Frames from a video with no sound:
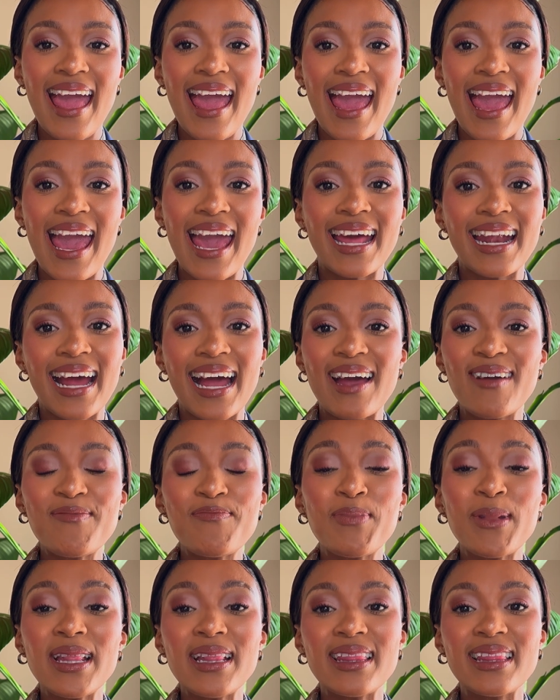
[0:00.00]
and I've
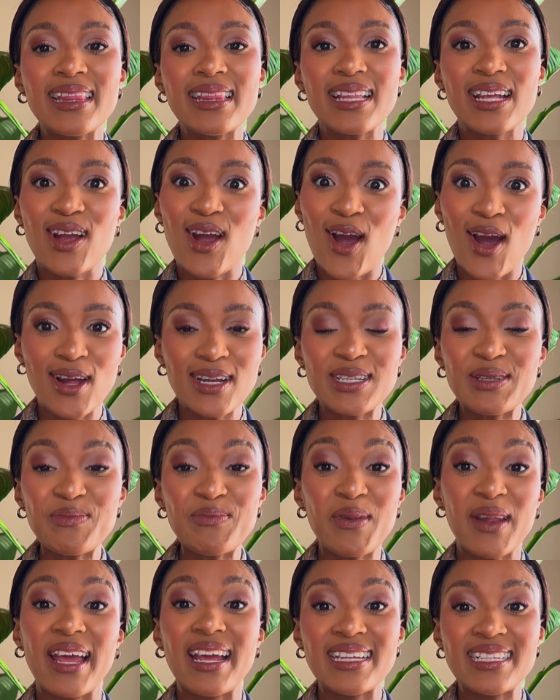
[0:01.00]
been
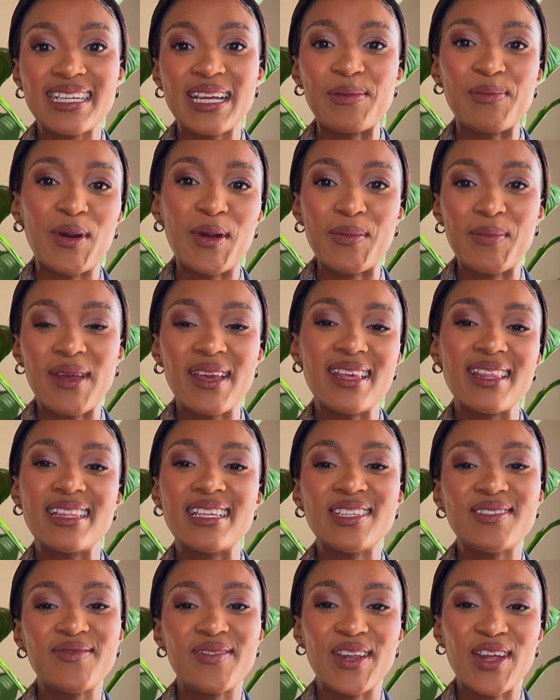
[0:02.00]
contemplating about making
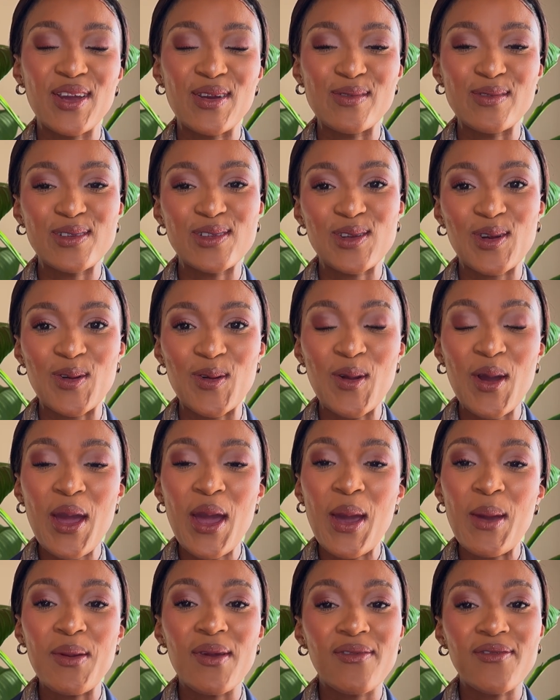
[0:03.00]
this video. So
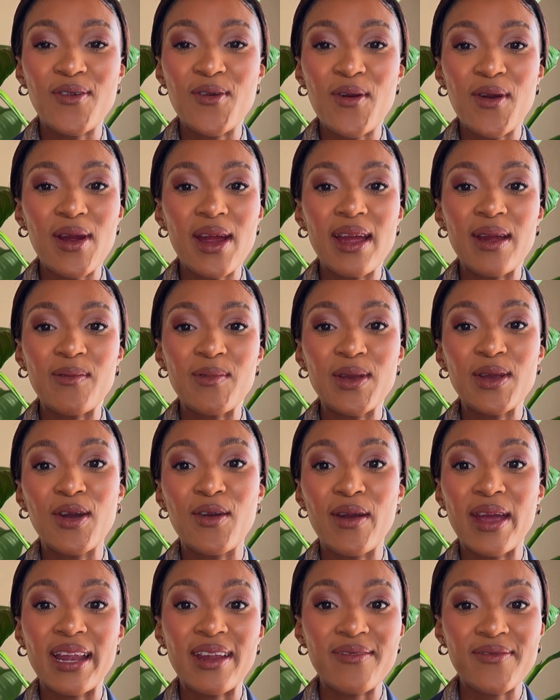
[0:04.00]
before we go
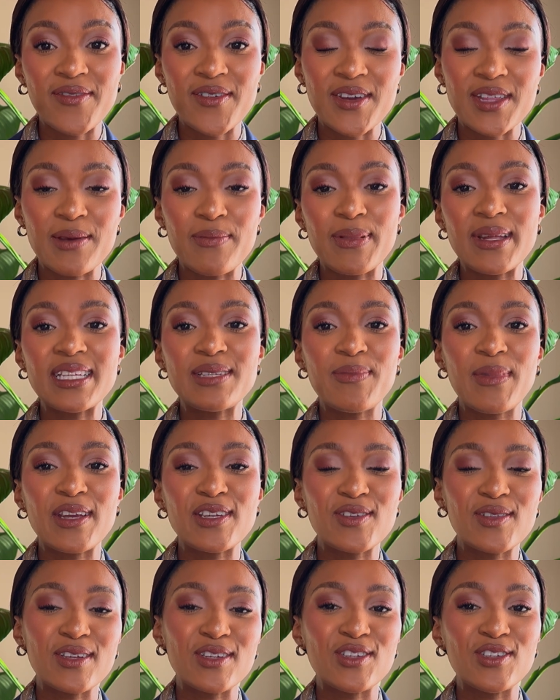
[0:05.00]
any further, please make
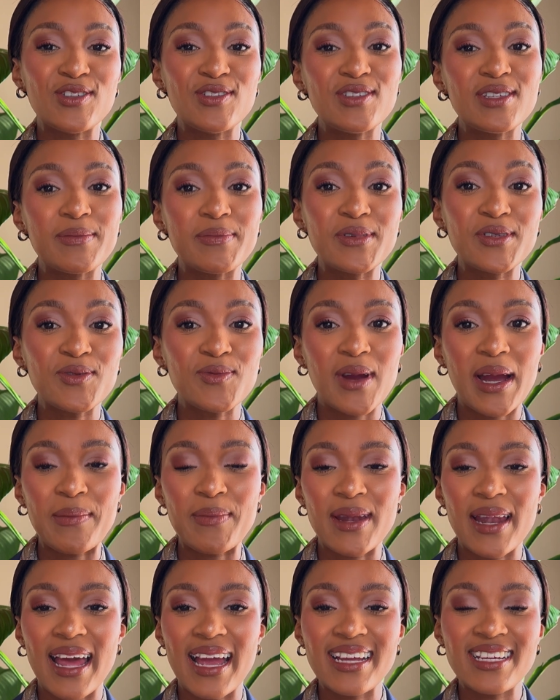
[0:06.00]
sure that you do subscribe,
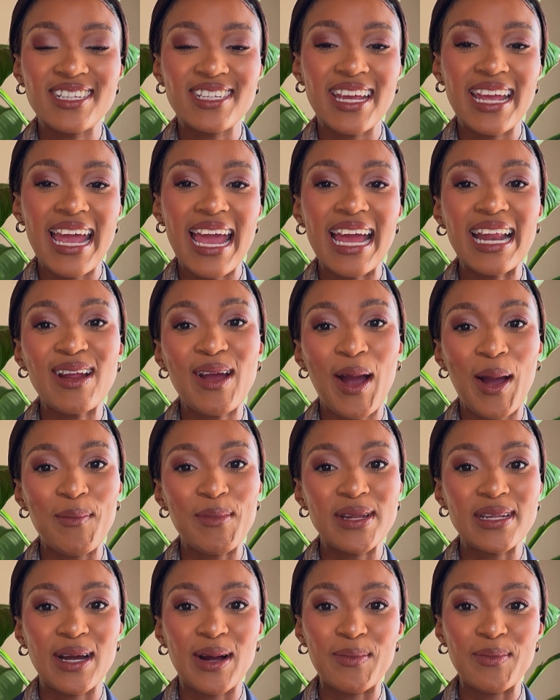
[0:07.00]
like, share and
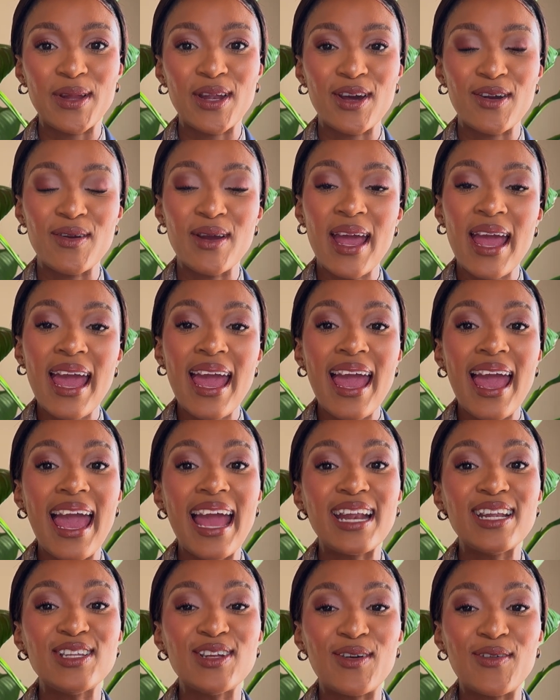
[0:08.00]
comment down below,
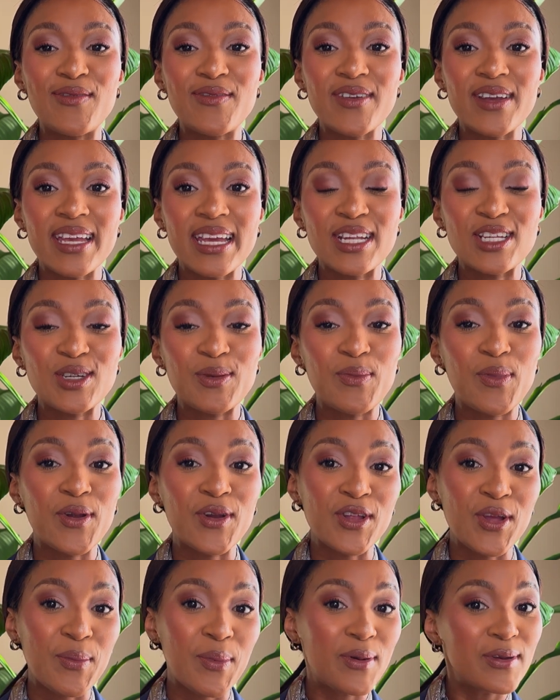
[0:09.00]
and don't forget to put
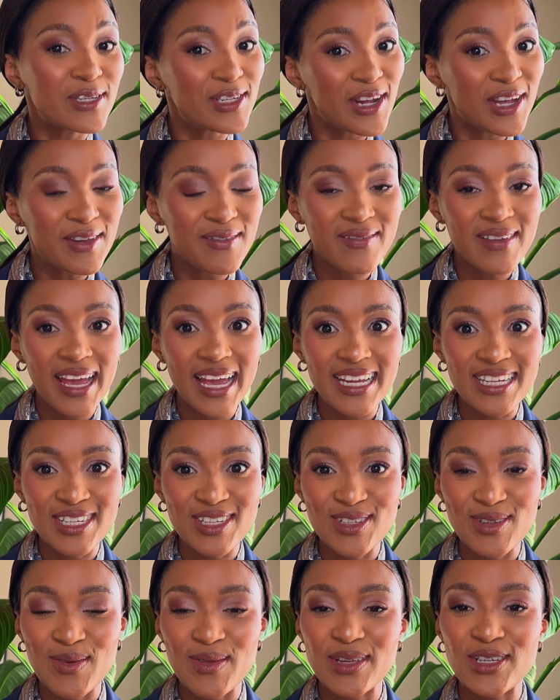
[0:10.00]
on your post
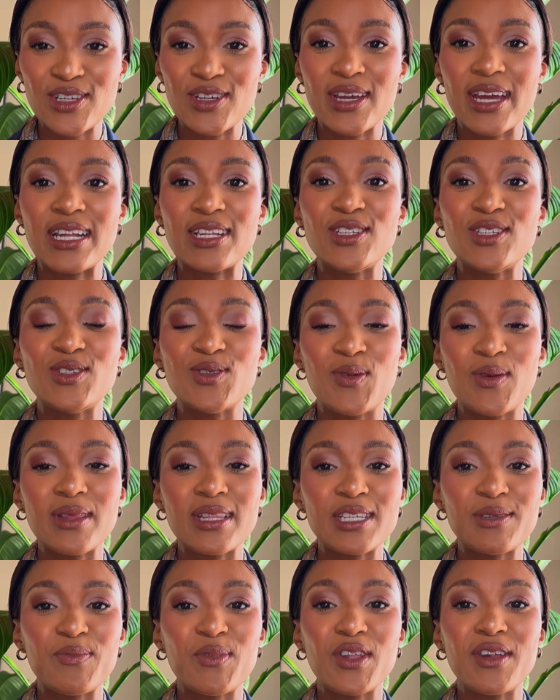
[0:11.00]
notifications so that you can join
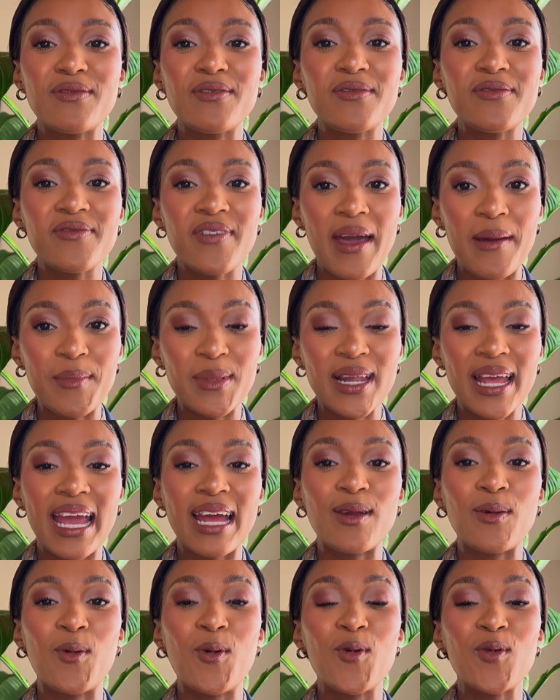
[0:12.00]
this beautiful family
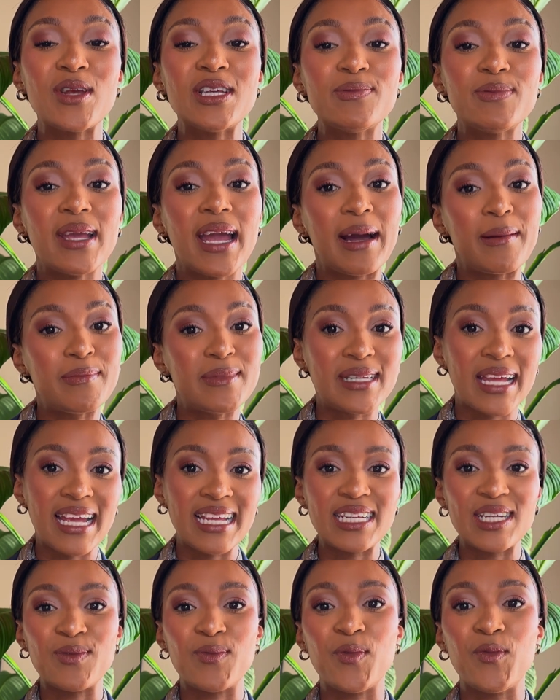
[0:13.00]
and always be
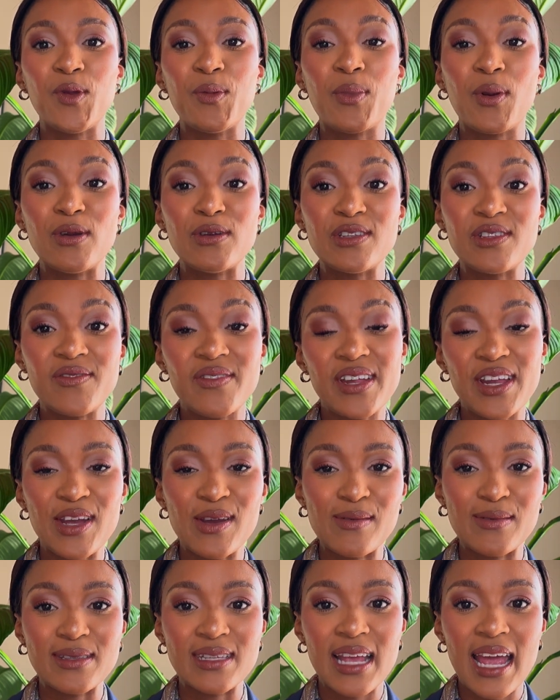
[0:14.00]
updated when we post
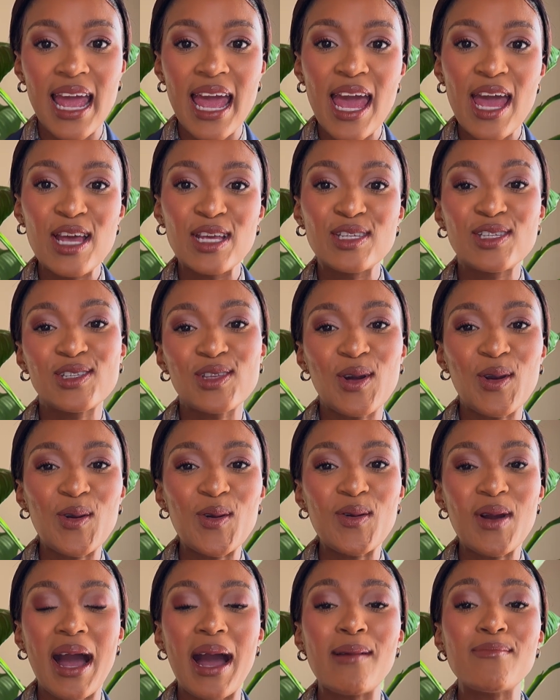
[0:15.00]
videos.
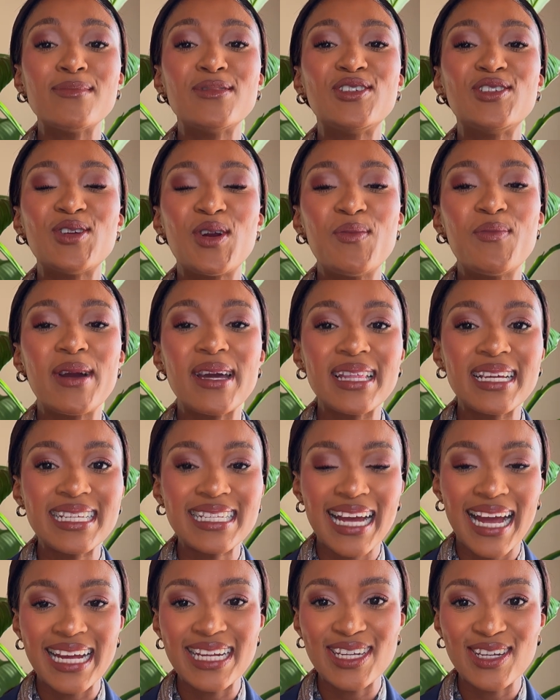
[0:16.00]
So I'm sure by the
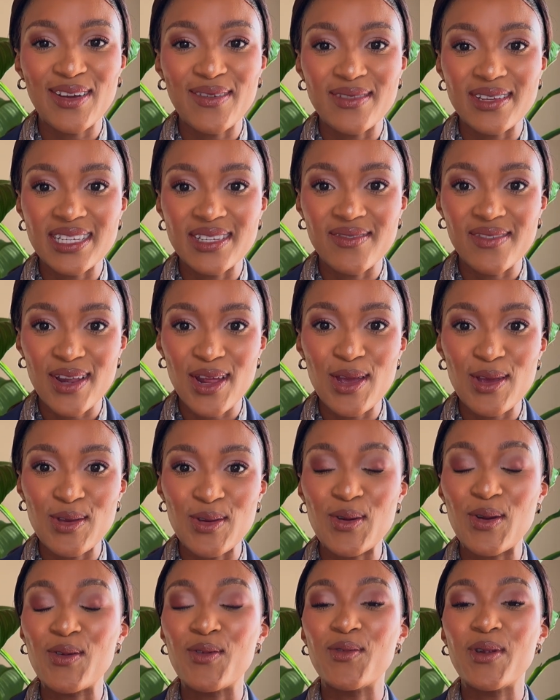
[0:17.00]
title of this video
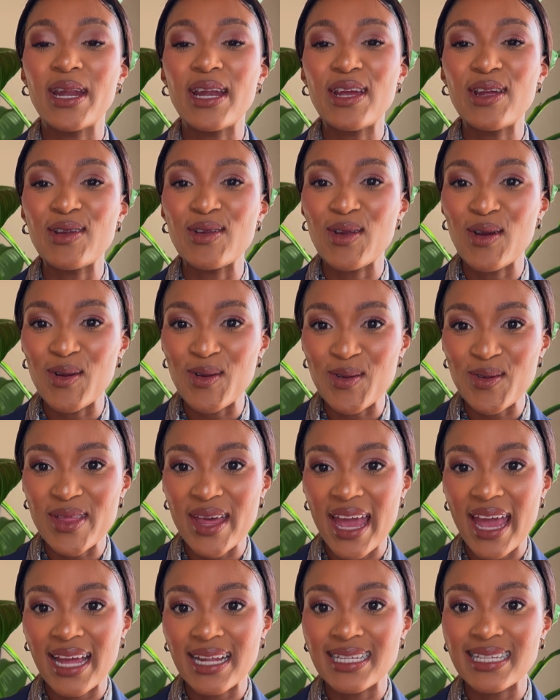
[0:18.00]
you already know
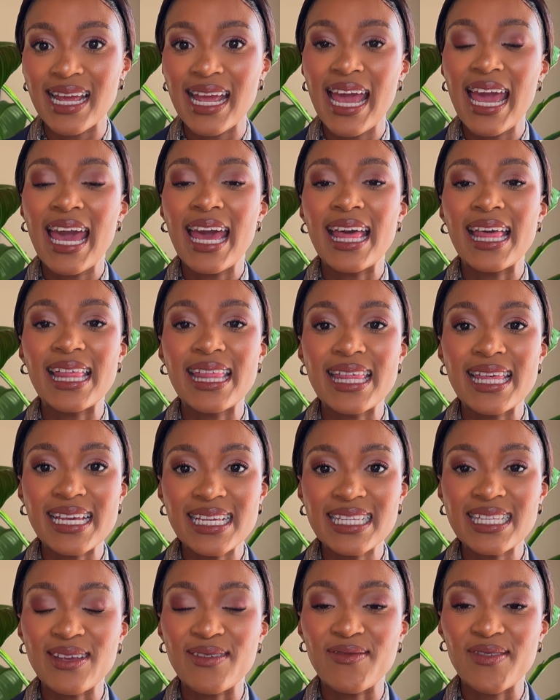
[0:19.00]
that
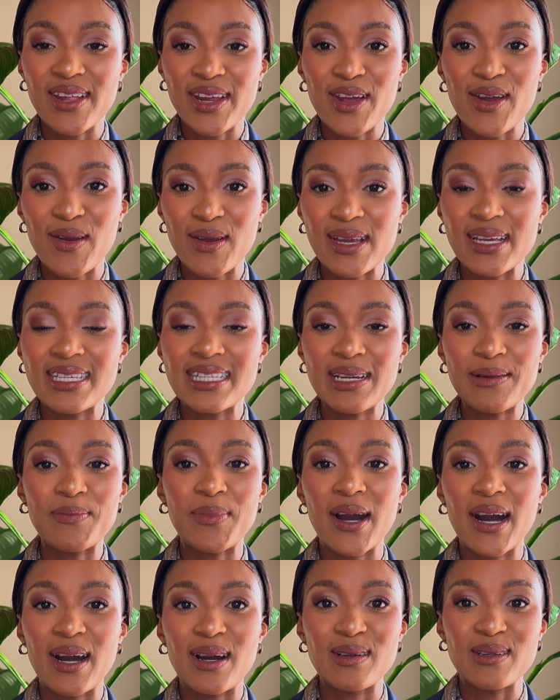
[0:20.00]
this video is
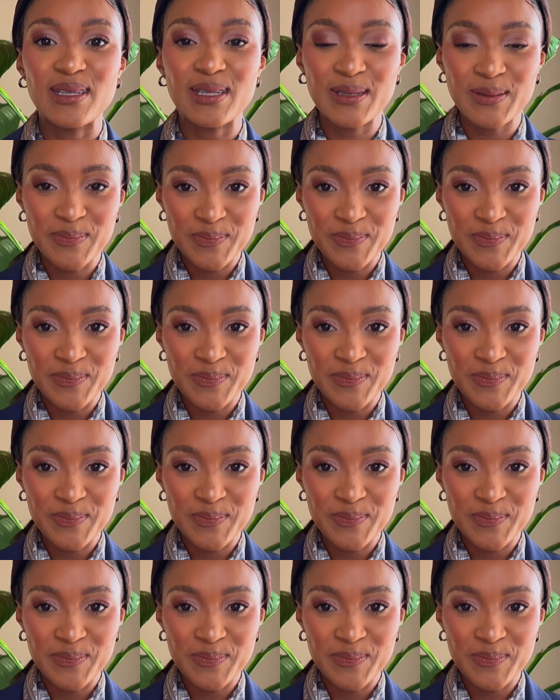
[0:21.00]
about